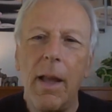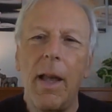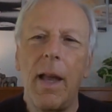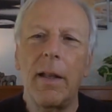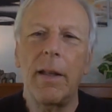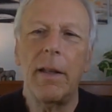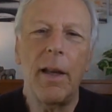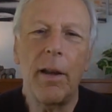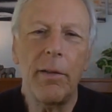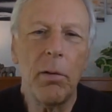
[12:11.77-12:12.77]
And
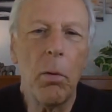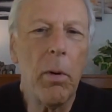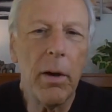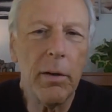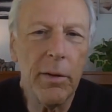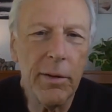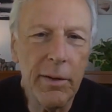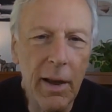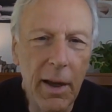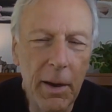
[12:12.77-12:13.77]
Lydie asked her, where did you
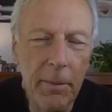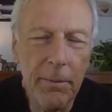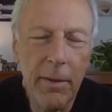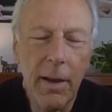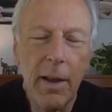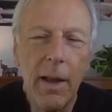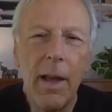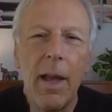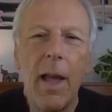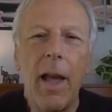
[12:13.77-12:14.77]
stay?
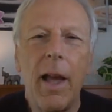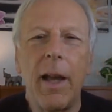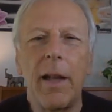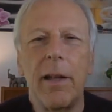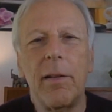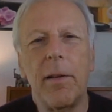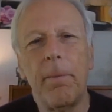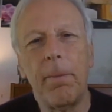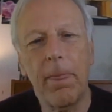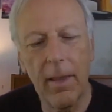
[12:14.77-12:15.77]
And
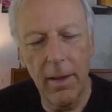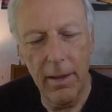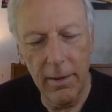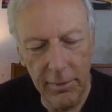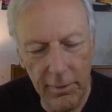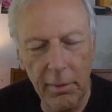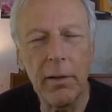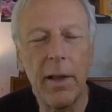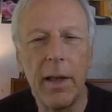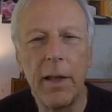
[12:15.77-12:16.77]
this other
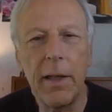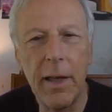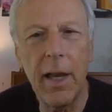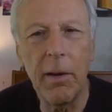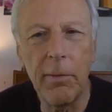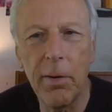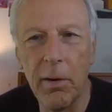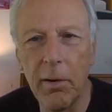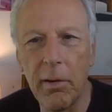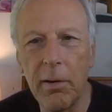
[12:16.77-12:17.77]
lady gave
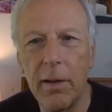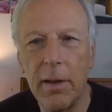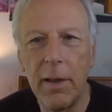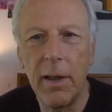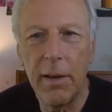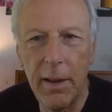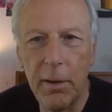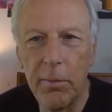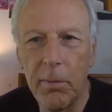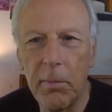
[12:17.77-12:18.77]
her the
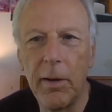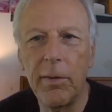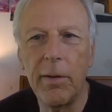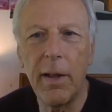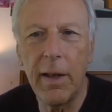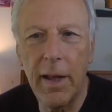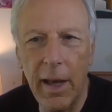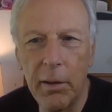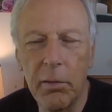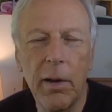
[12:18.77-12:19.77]
information and the
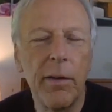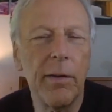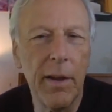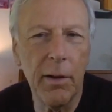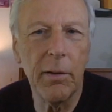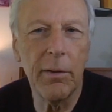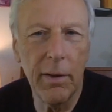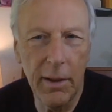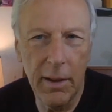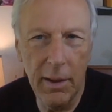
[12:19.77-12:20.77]
address down to
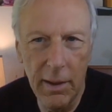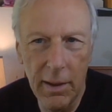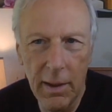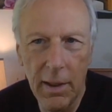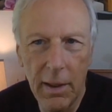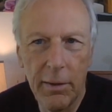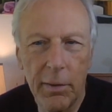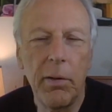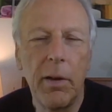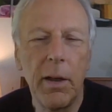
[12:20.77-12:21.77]
the
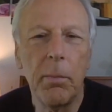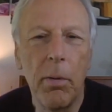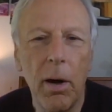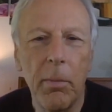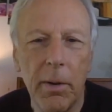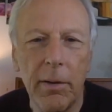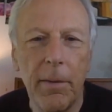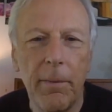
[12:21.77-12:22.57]
street and apartment.